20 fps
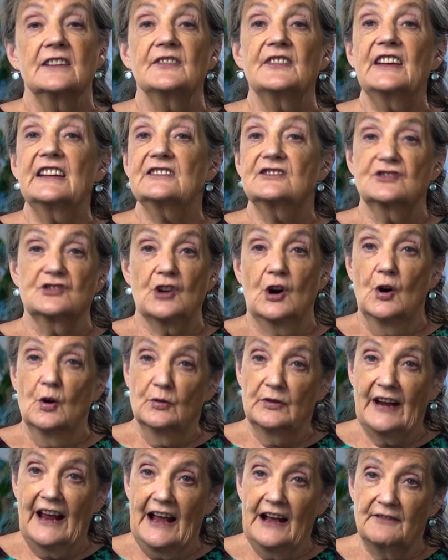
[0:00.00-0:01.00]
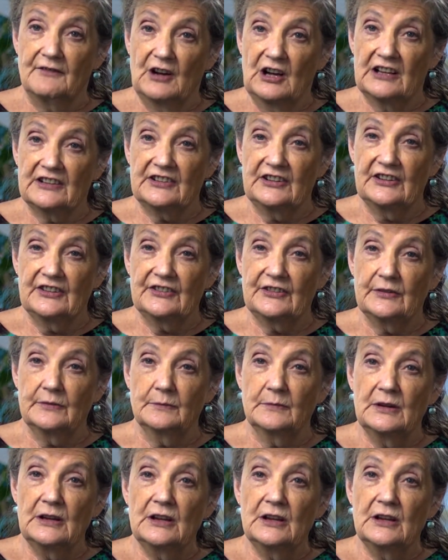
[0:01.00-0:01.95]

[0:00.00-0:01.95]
that don't have autism,